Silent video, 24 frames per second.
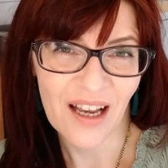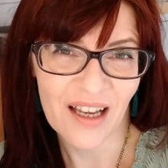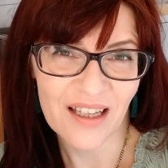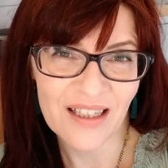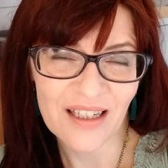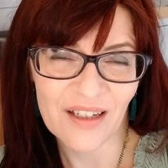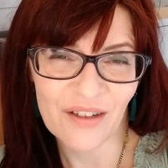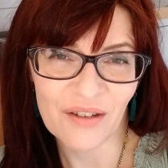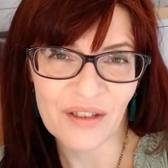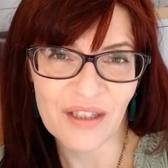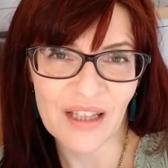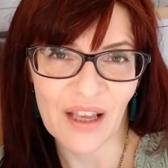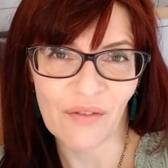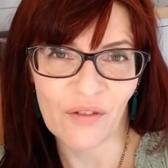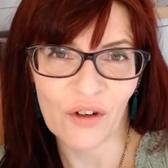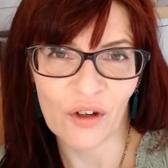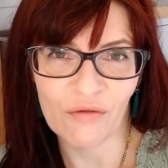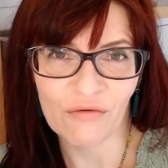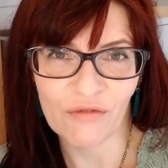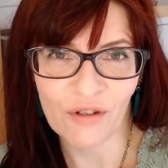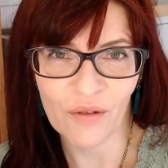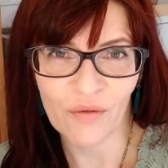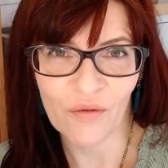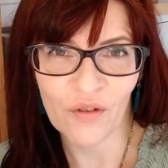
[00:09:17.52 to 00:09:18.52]
As long as they've
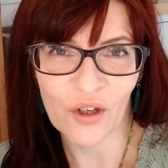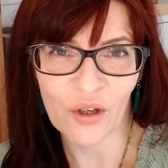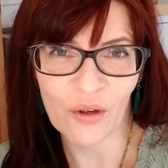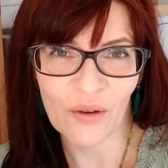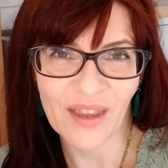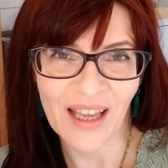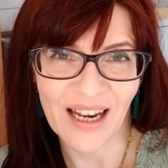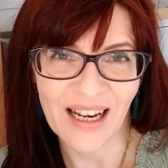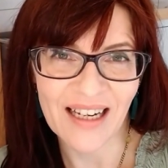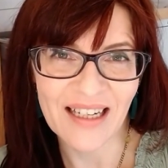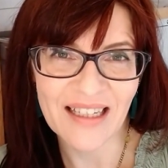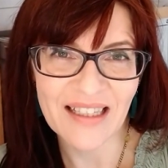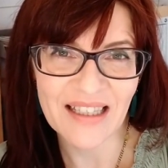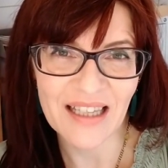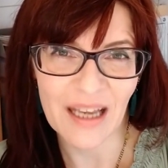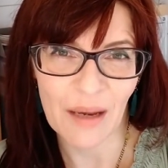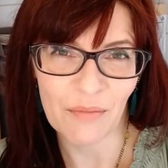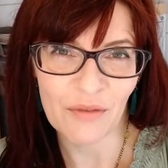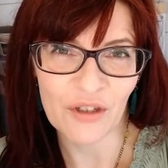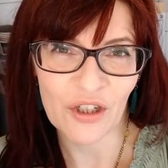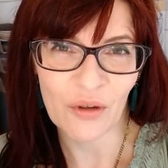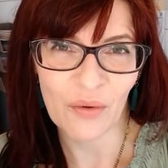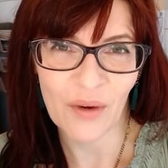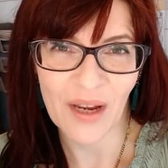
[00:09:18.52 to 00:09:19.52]
got room for you, they'll
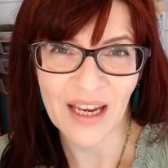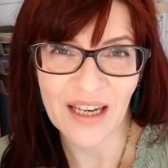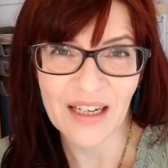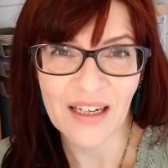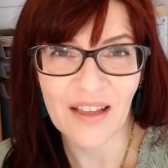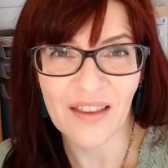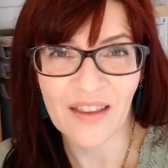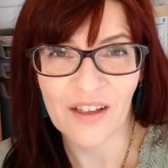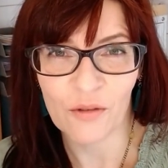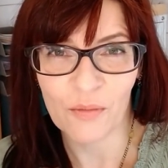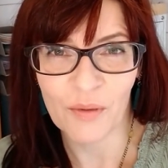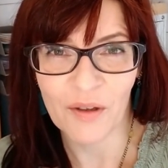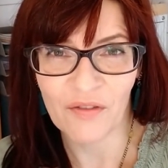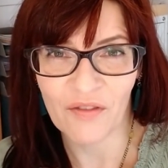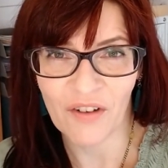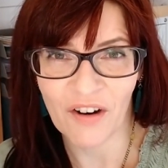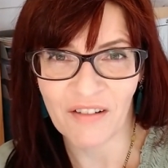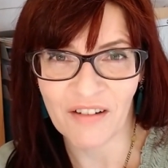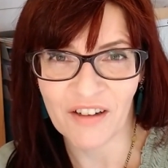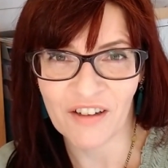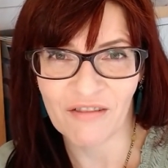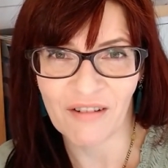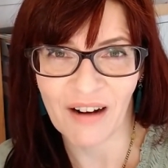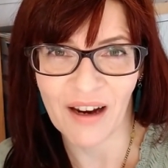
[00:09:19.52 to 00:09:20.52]
accept you in and they'll be
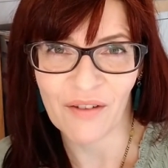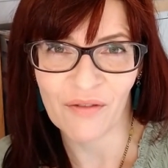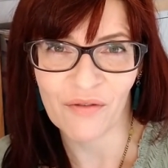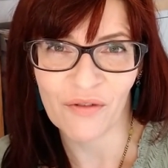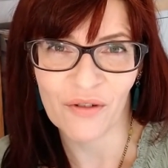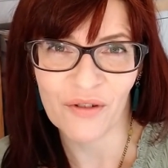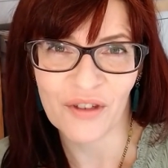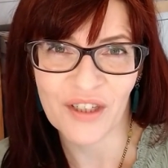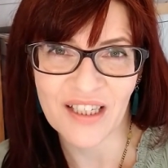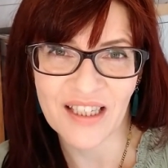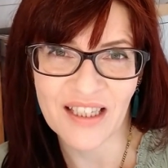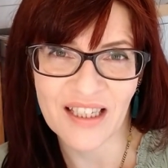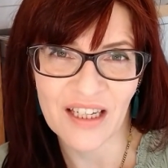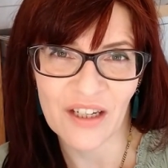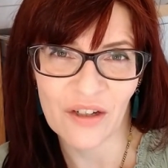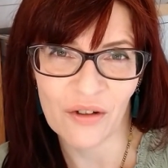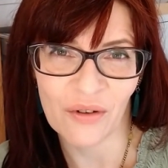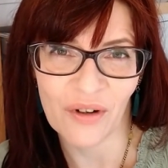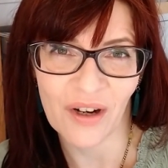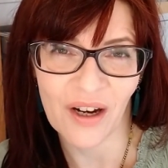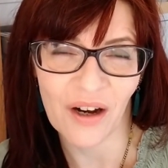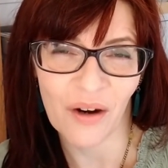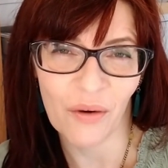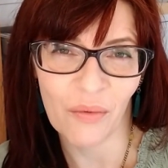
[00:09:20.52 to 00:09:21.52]
very grateful to see
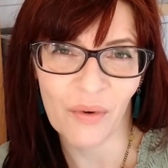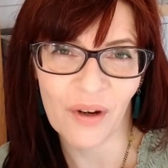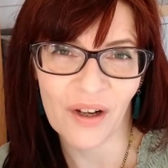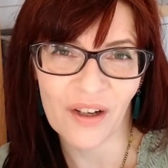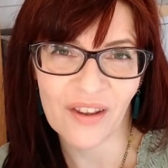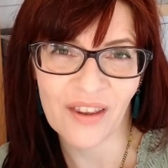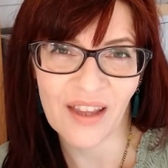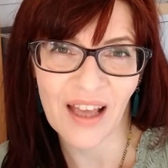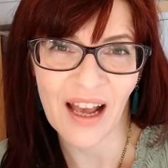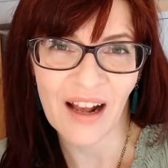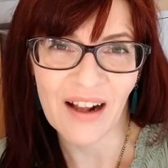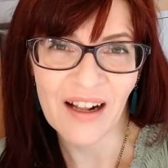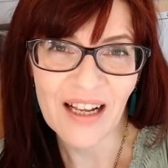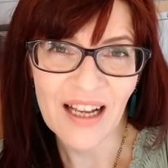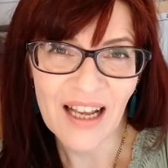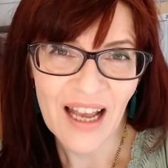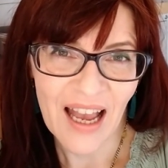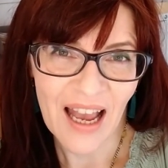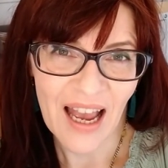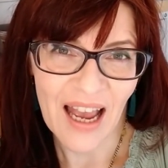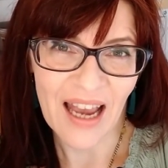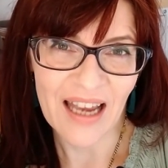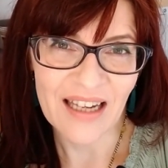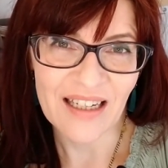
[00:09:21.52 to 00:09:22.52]
your artwork there.
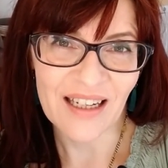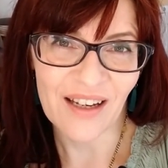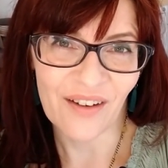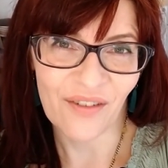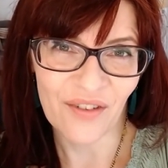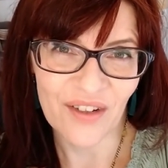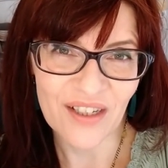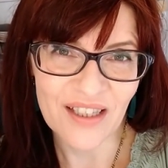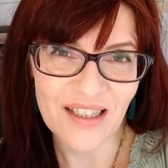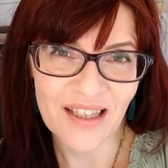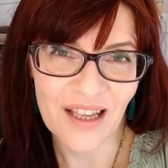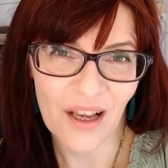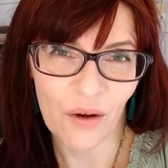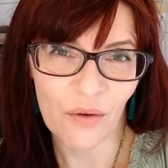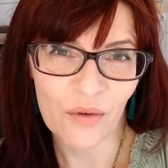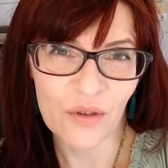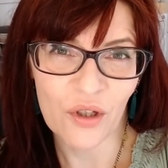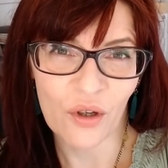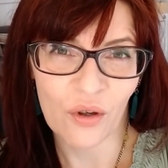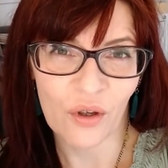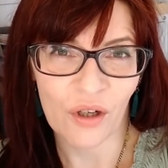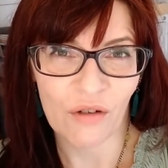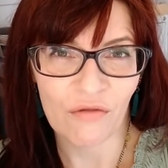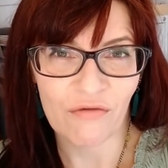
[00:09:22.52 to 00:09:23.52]
And if it
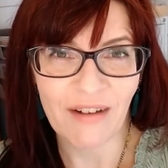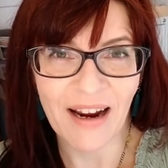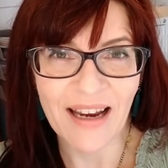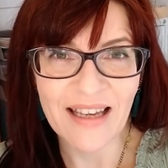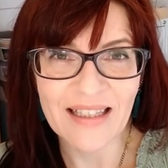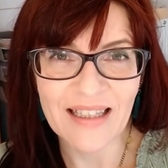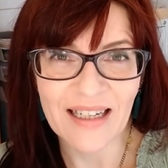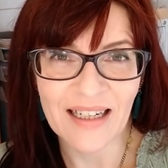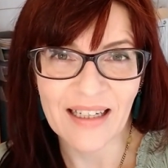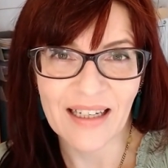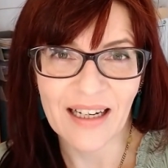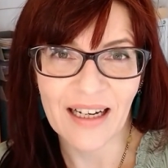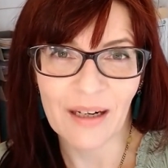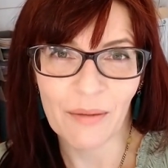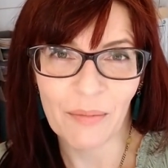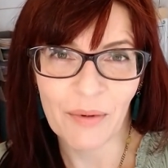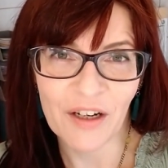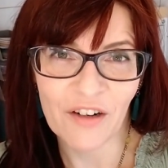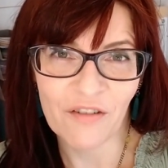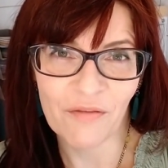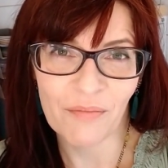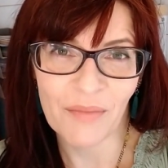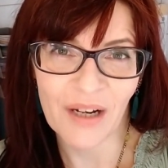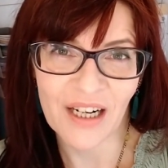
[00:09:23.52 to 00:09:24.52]
sells, you're going to raise a little
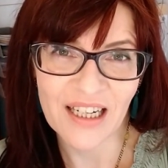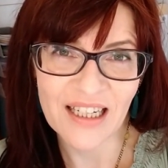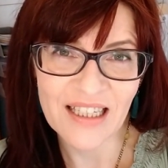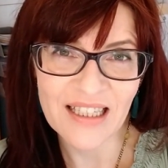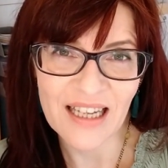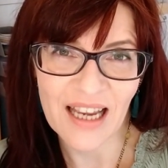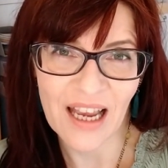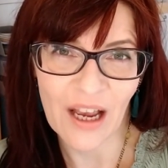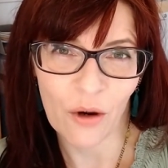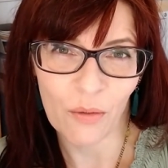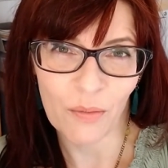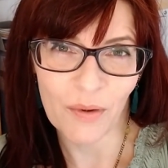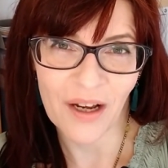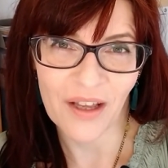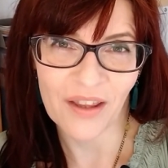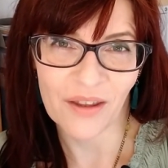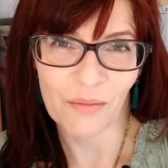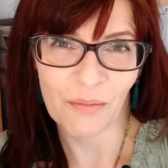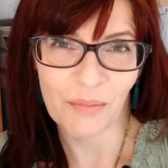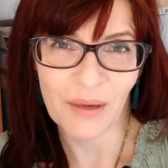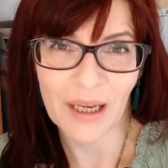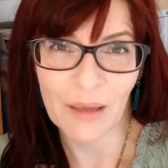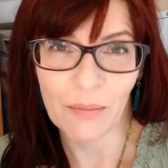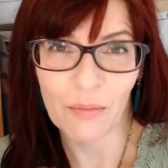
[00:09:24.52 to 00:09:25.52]
bit of money to help
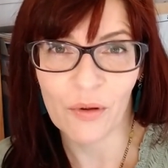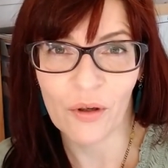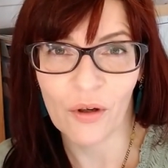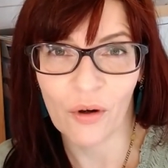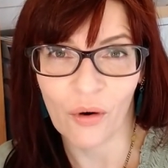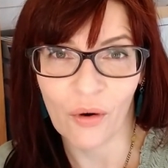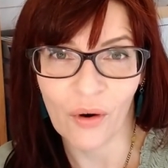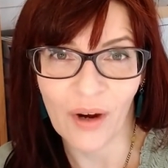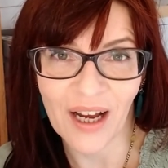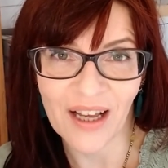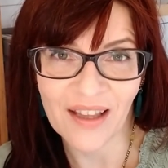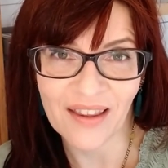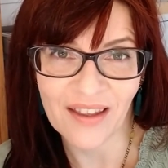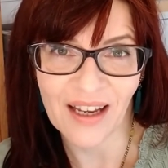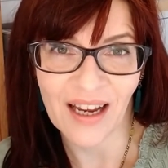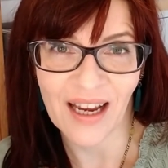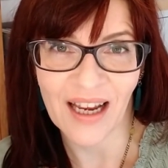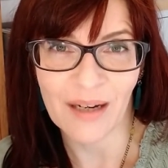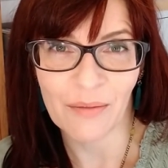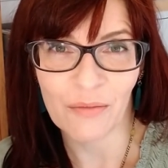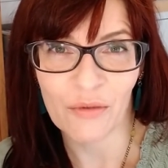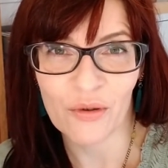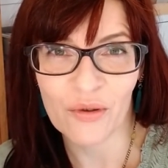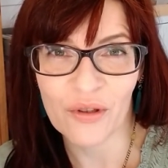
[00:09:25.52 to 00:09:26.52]
other people or other
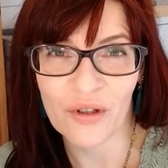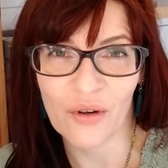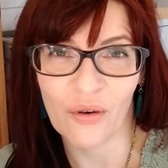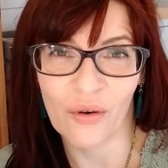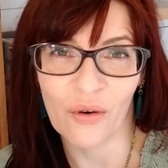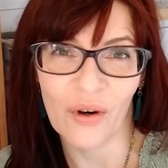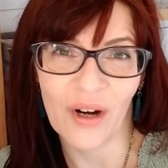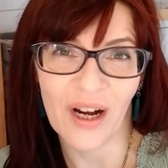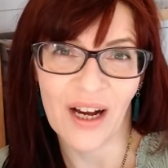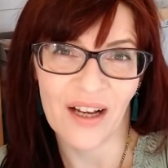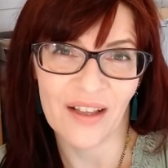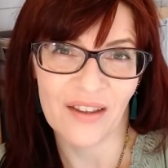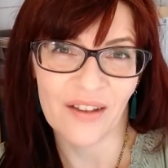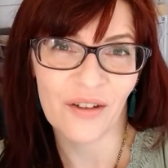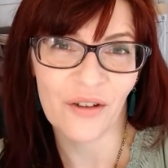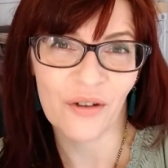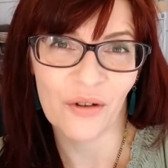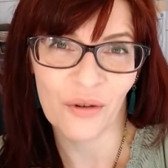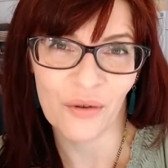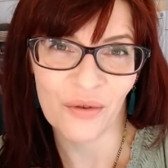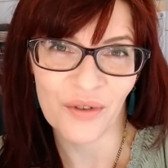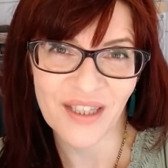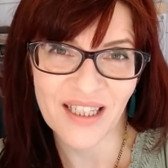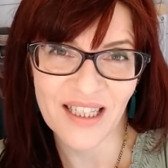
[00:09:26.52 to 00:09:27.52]
animals or other
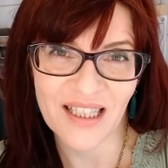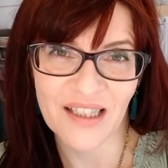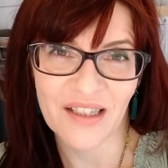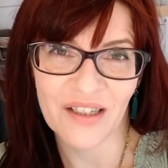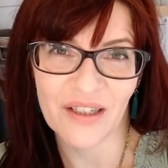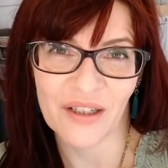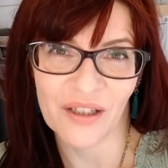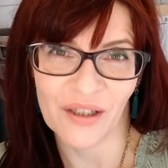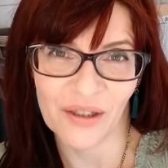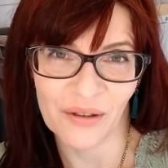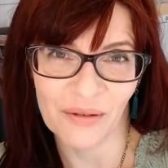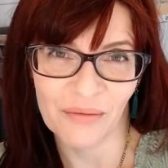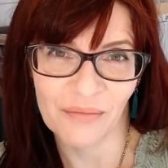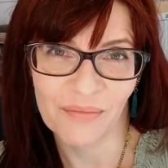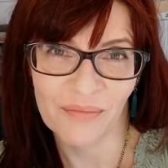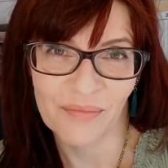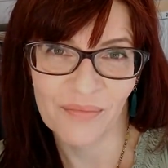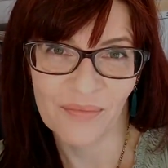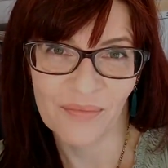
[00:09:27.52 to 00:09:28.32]
causes too.